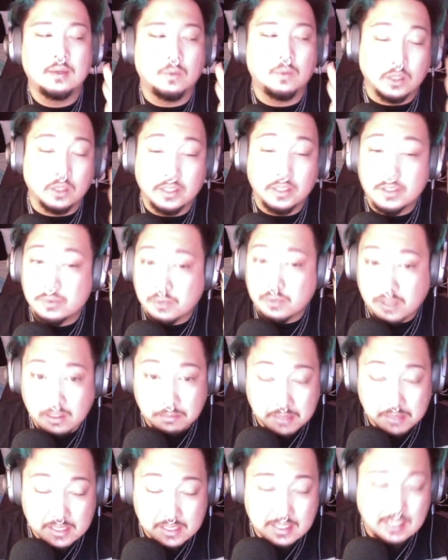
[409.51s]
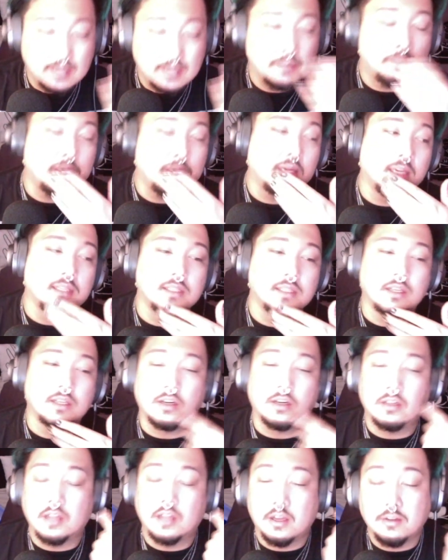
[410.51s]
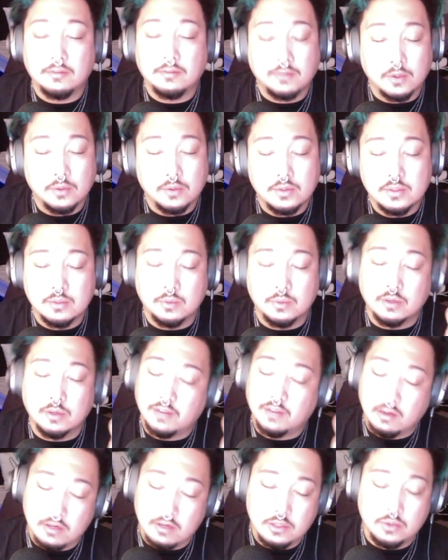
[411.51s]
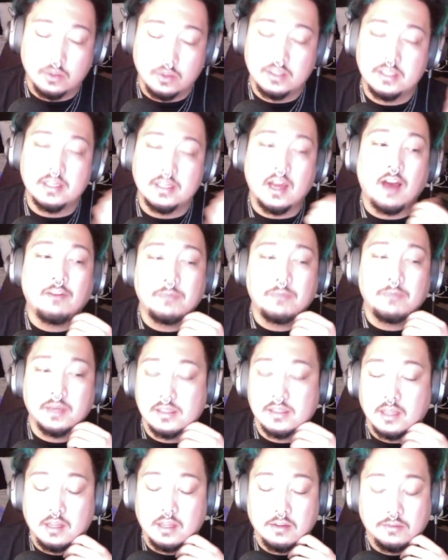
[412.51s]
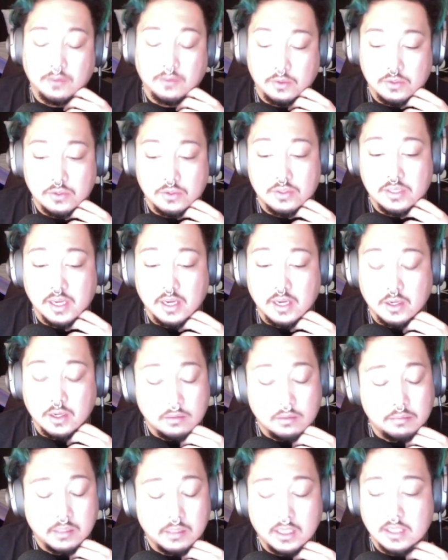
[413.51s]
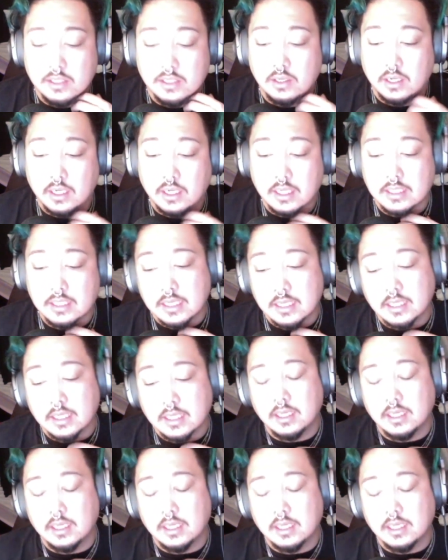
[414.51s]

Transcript: Work is really busy because there are a lot of folks. We're very short staffed because a lot of folks are staying home because they're getting sick.